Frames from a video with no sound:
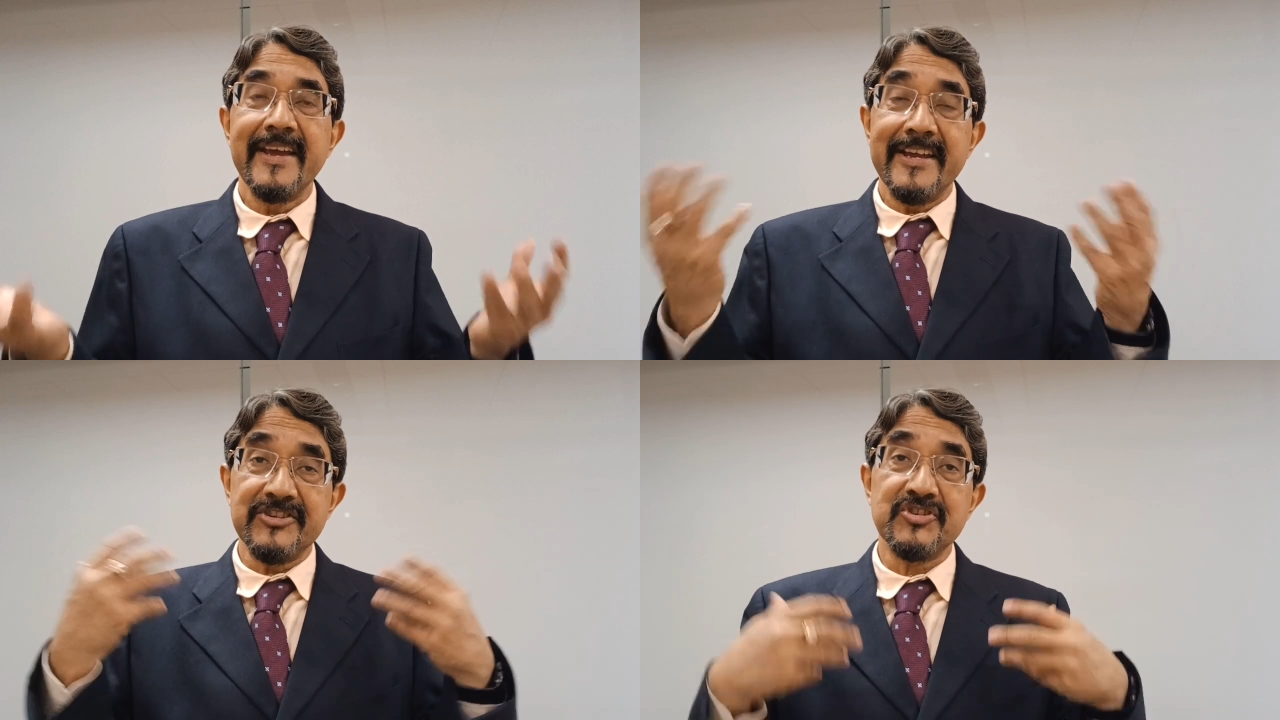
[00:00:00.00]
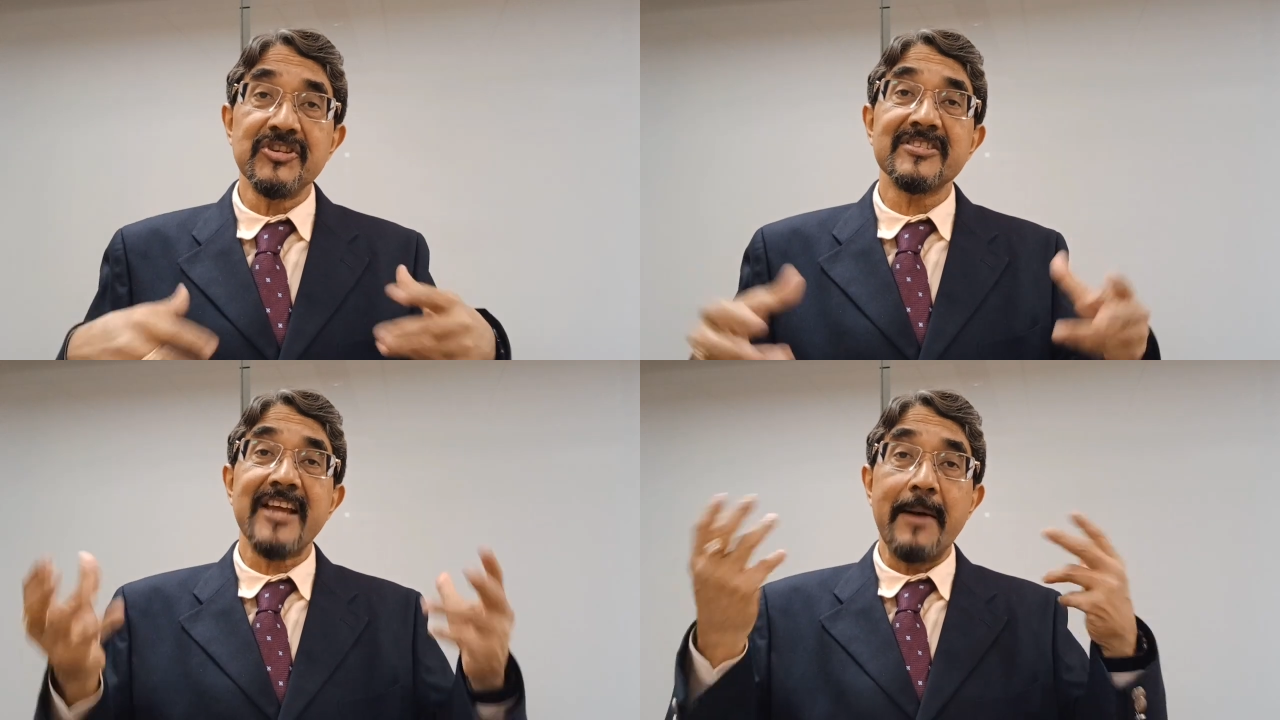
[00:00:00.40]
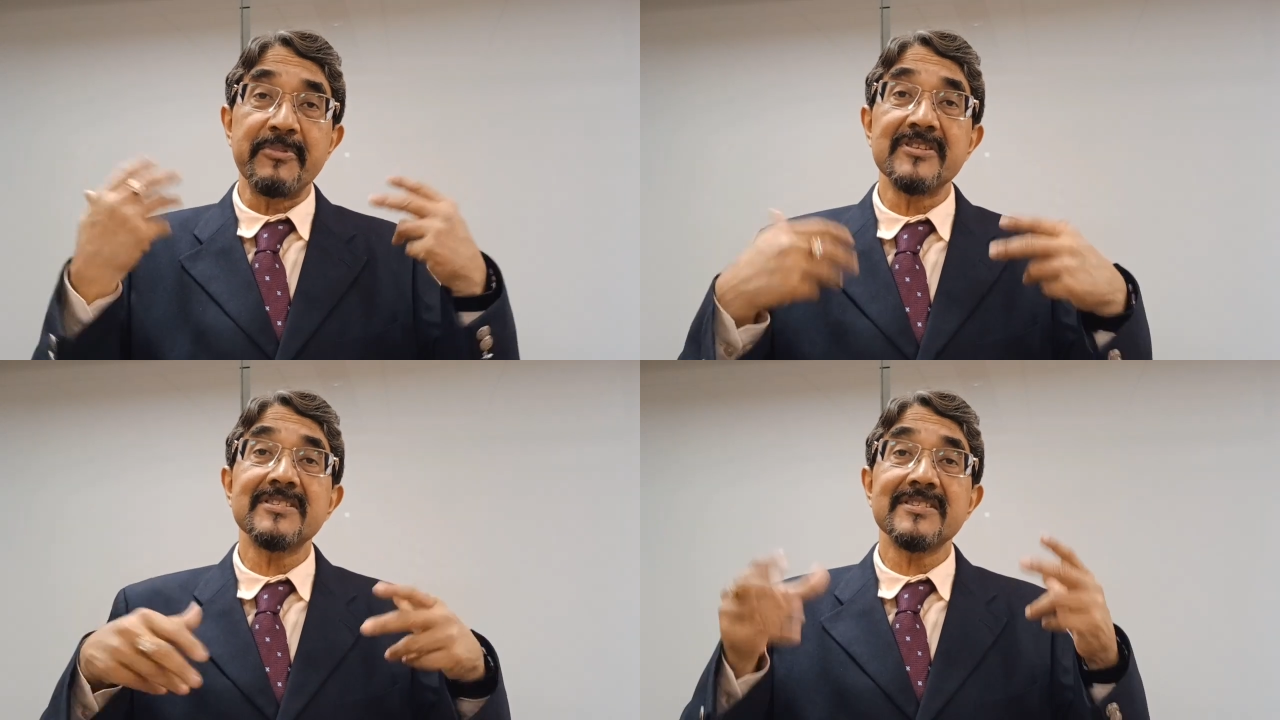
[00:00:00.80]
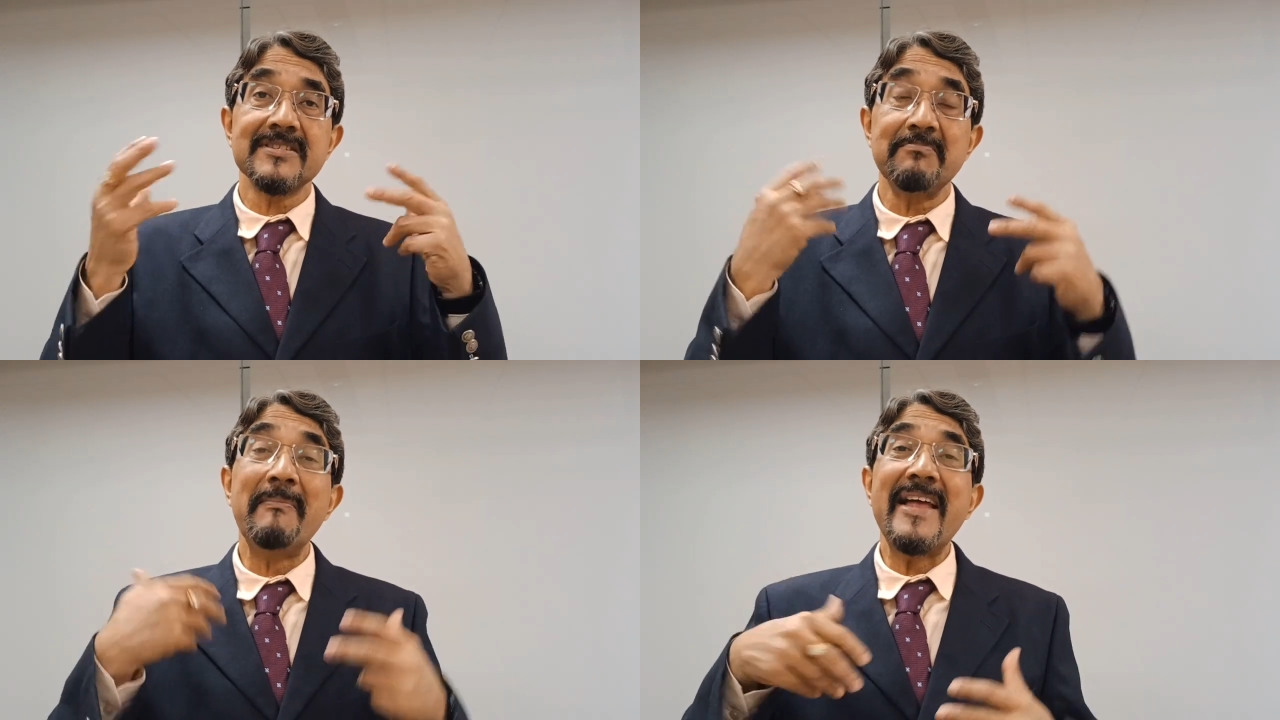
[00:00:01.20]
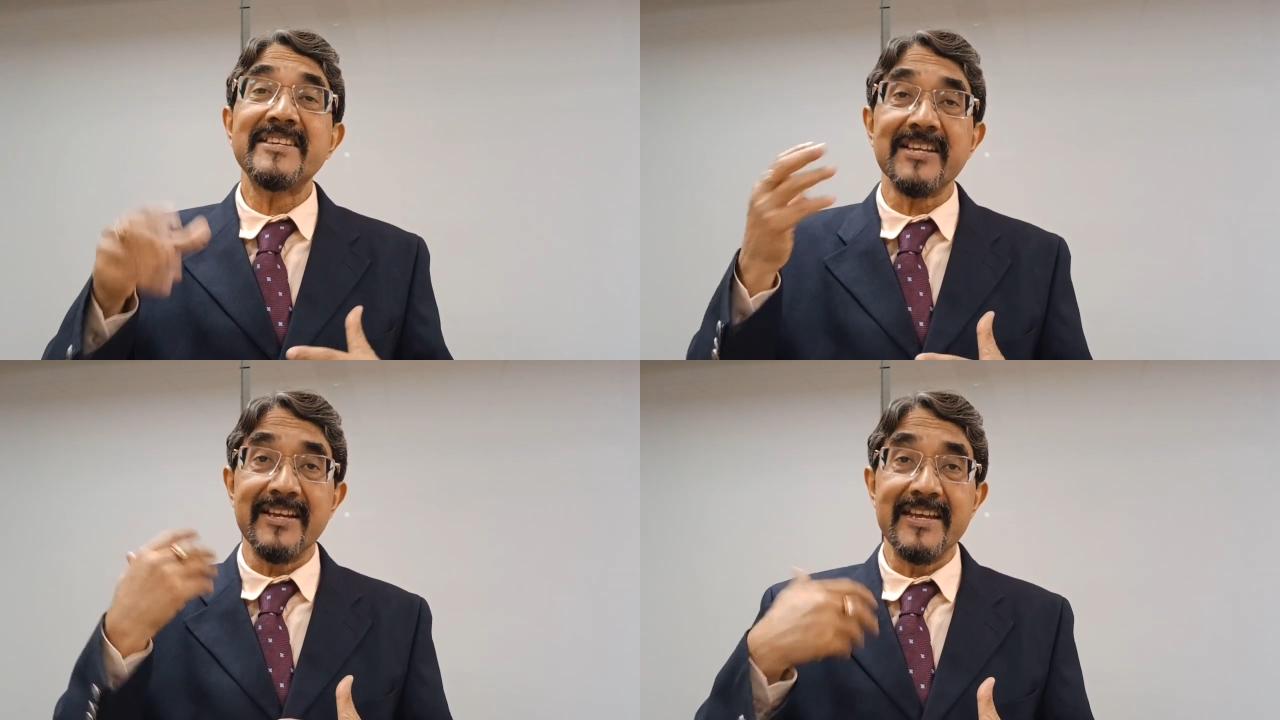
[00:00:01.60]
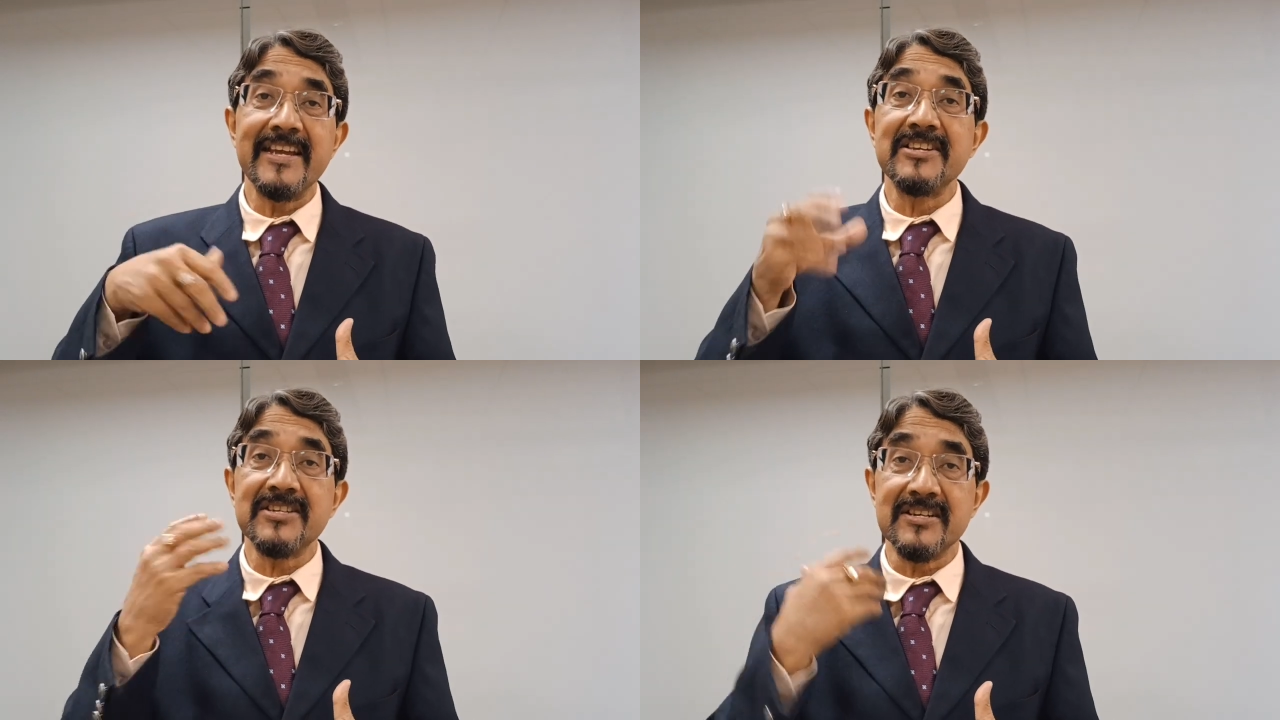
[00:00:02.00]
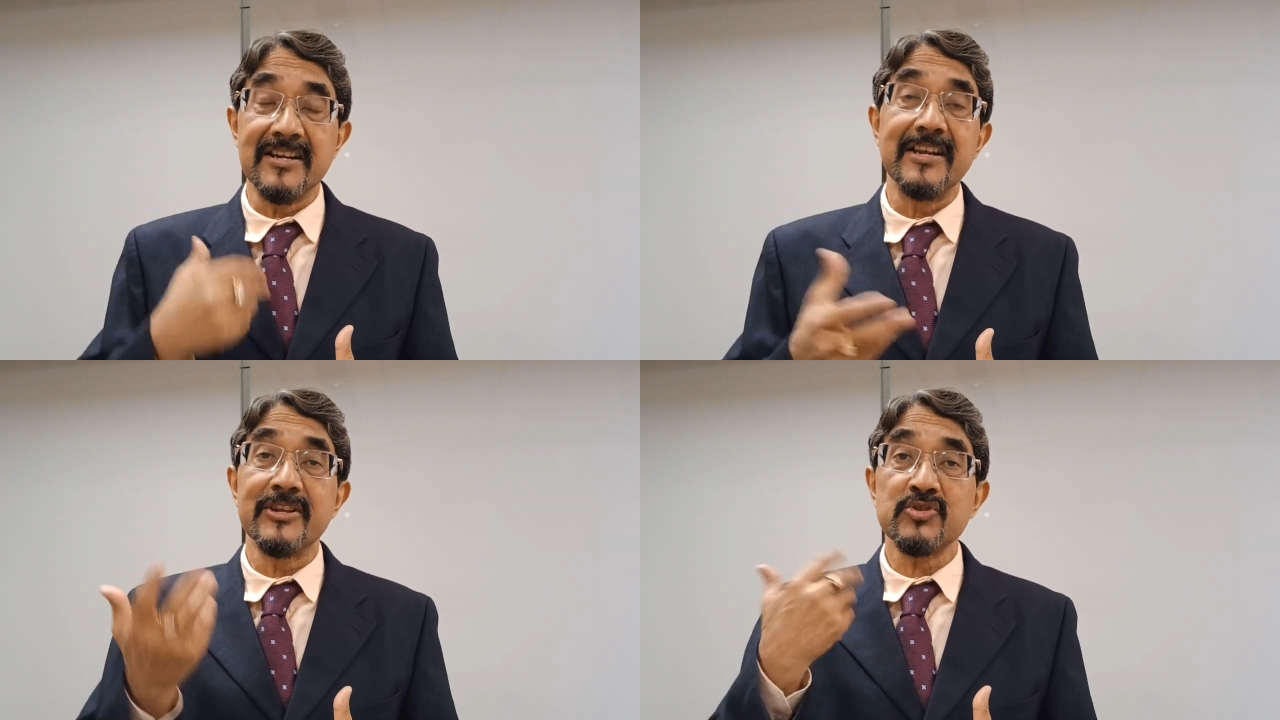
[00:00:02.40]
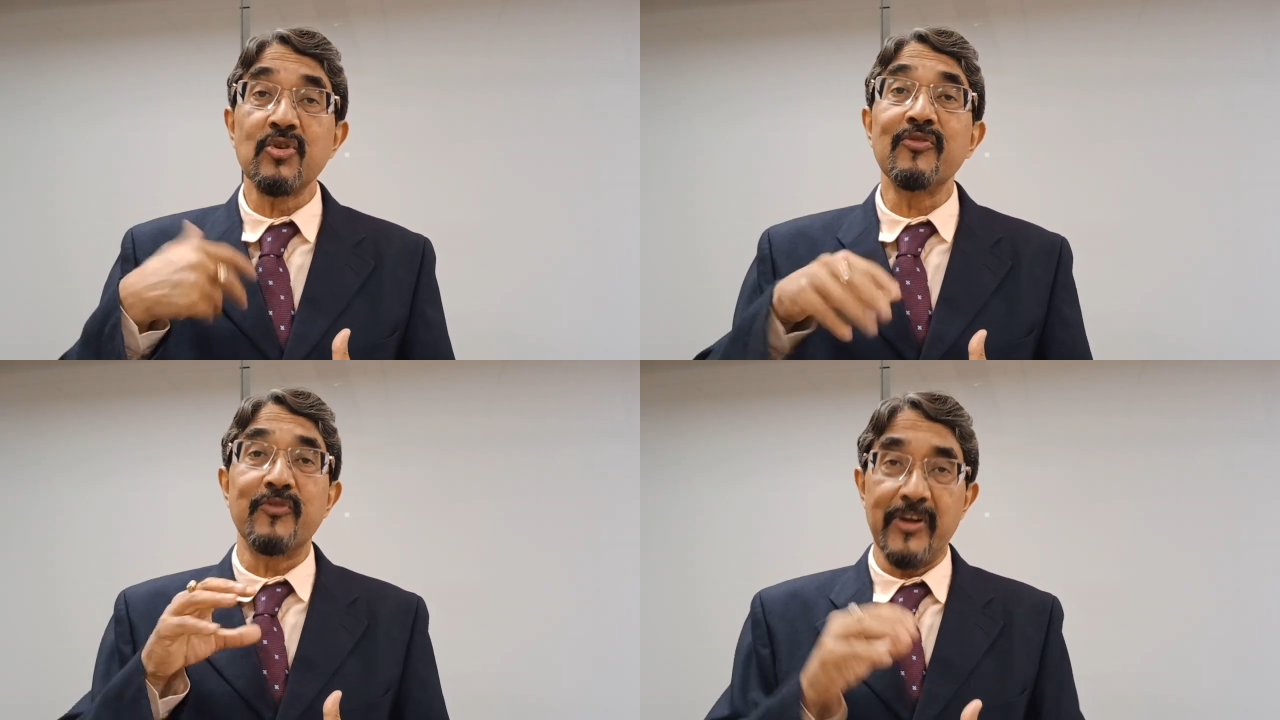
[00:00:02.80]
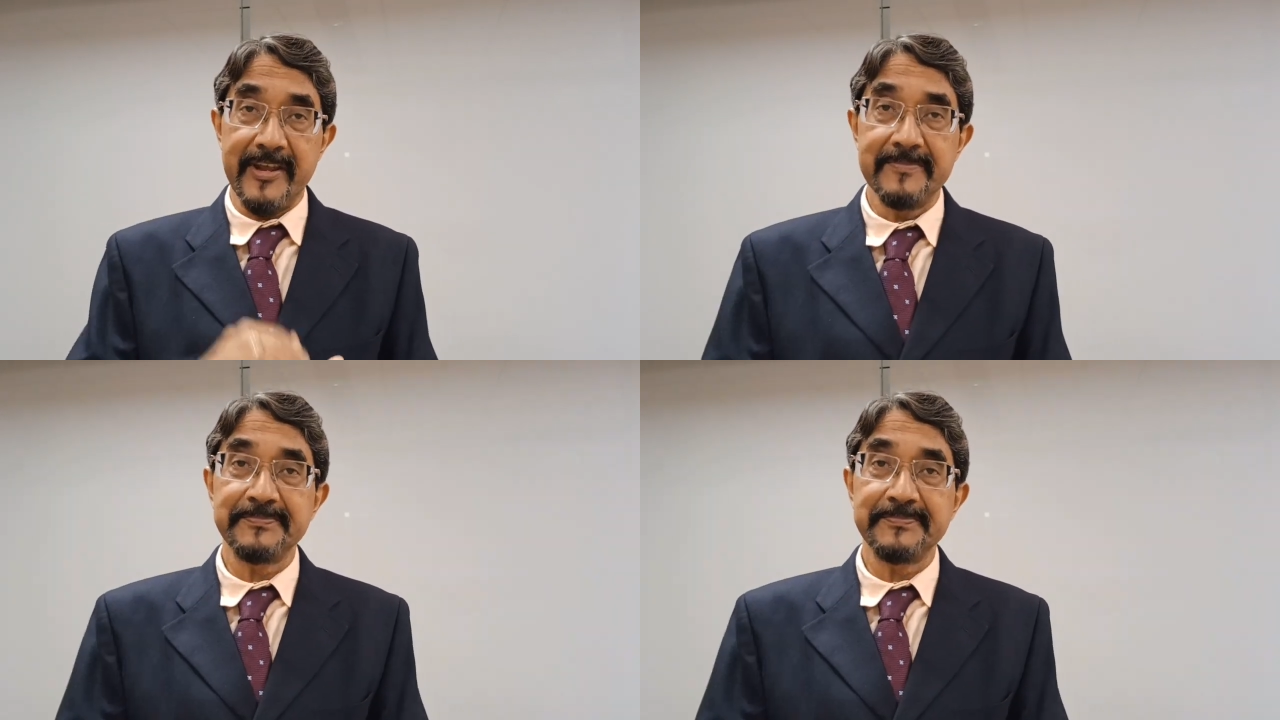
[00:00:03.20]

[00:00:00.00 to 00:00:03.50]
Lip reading: It just happens mentally, internally, soulfully.